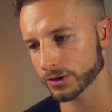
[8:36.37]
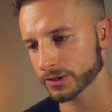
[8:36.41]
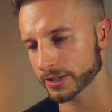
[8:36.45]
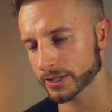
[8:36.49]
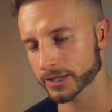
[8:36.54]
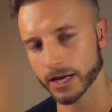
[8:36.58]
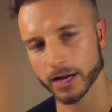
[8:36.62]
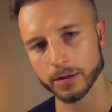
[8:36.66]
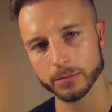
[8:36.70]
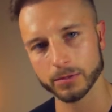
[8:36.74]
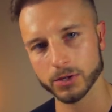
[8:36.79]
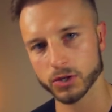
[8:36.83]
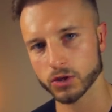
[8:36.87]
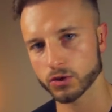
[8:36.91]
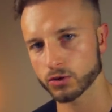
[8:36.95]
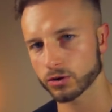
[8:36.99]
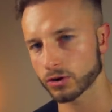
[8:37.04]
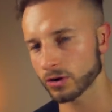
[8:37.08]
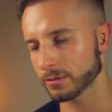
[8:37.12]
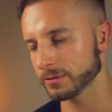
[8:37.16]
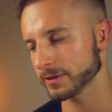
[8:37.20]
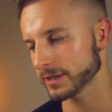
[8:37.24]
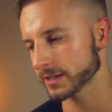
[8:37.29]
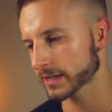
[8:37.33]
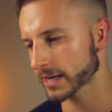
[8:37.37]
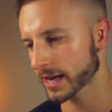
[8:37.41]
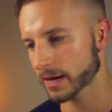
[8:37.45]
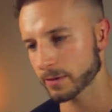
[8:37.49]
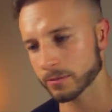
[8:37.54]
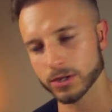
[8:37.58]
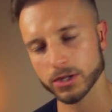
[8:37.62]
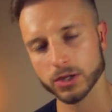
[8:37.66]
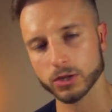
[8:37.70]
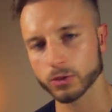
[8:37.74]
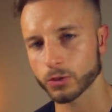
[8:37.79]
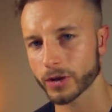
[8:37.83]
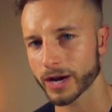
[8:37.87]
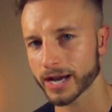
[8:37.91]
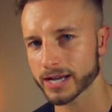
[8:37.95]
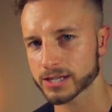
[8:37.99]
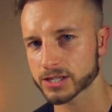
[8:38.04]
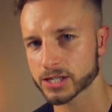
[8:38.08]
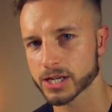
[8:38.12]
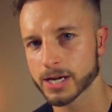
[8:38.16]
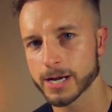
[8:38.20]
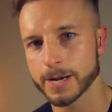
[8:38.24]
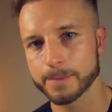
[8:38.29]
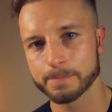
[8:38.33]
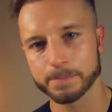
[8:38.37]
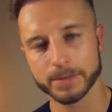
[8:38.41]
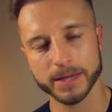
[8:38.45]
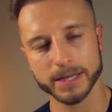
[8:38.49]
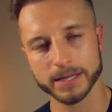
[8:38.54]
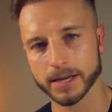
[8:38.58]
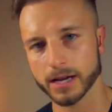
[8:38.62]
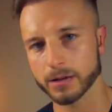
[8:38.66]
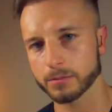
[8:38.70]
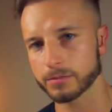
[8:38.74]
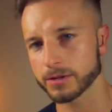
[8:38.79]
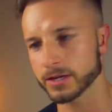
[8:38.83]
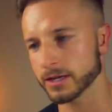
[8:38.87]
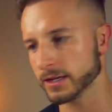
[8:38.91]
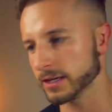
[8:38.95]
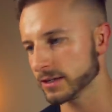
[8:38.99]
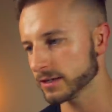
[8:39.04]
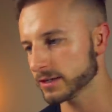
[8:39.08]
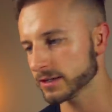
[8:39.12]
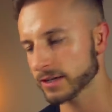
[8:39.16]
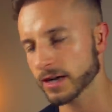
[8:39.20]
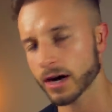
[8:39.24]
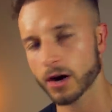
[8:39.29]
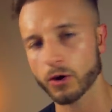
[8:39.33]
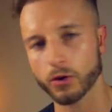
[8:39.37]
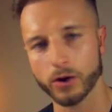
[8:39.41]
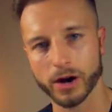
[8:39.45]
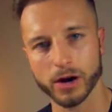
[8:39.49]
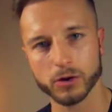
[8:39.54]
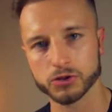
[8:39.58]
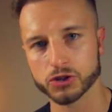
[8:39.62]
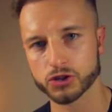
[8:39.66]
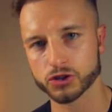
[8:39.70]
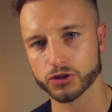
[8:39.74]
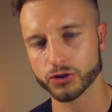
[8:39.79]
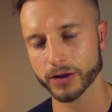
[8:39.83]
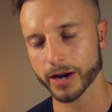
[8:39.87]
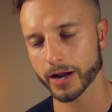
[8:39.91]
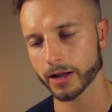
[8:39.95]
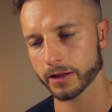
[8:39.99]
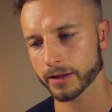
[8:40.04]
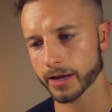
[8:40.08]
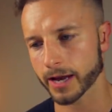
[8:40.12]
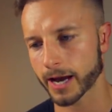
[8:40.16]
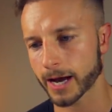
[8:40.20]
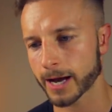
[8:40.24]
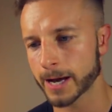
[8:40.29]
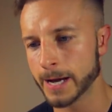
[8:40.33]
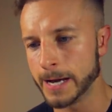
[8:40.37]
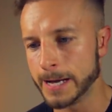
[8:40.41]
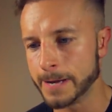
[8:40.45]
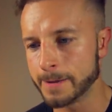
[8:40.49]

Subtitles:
It can be Europe, it can be US, it can be India or Australia.